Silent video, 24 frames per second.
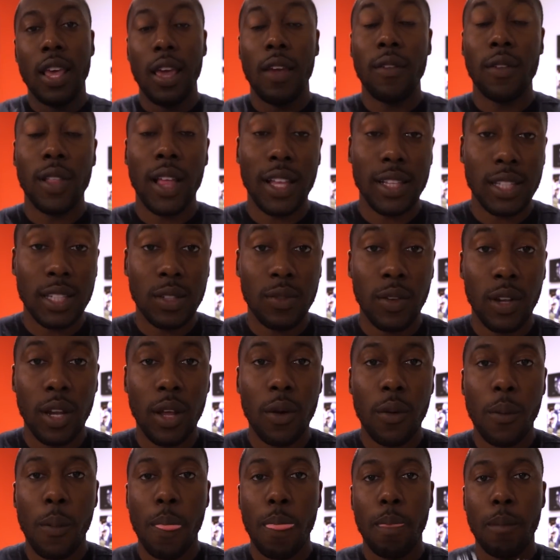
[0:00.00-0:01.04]
If you like this
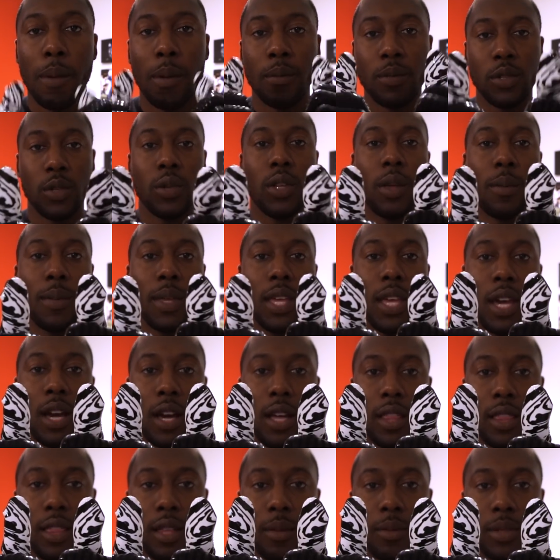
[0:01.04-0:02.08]
video, remember to give me
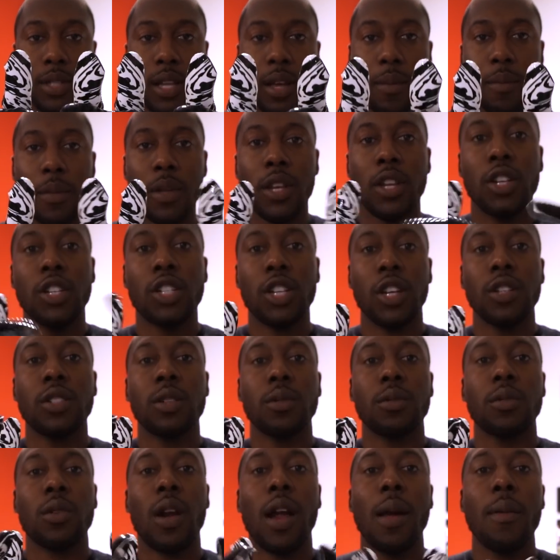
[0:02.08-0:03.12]
a thumbs up, share,
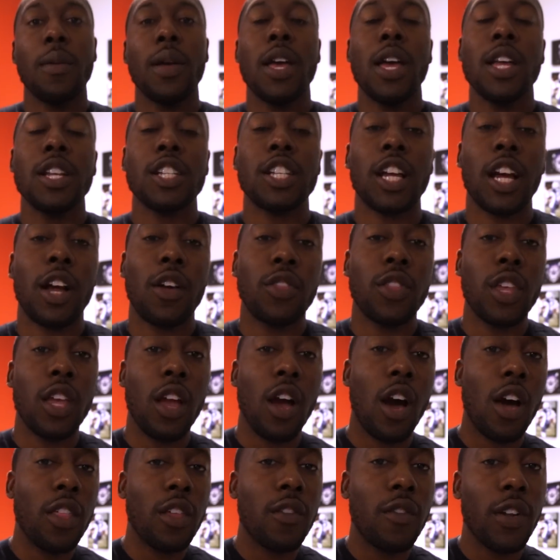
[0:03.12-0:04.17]
subscribe, check out the
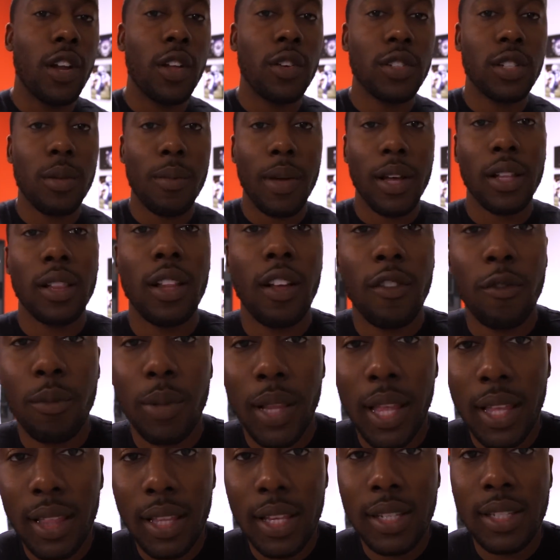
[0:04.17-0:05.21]
other videos in my glove
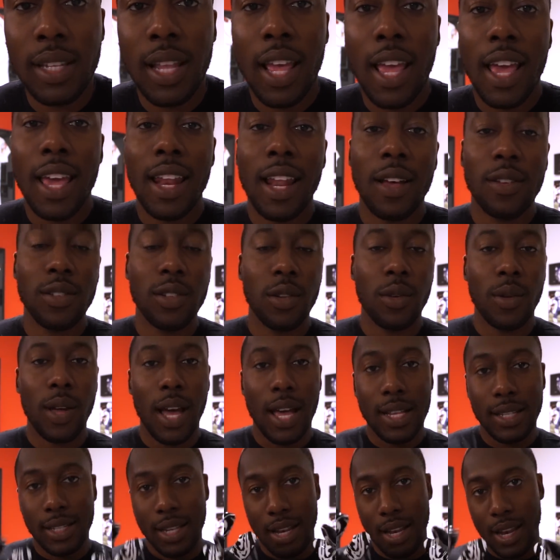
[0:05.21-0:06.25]
playlist, and I'll see you
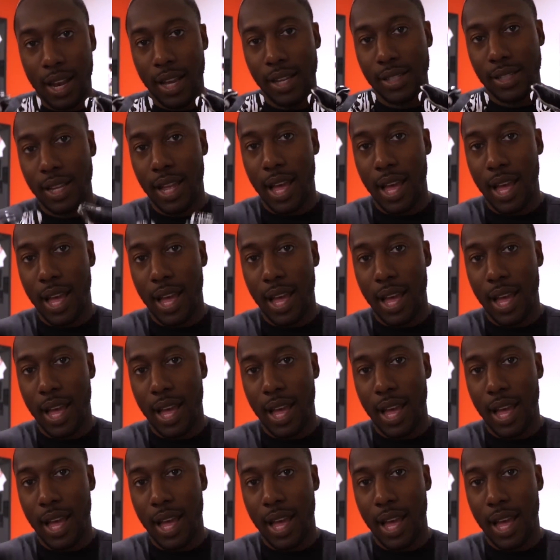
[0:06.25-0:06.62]
guys next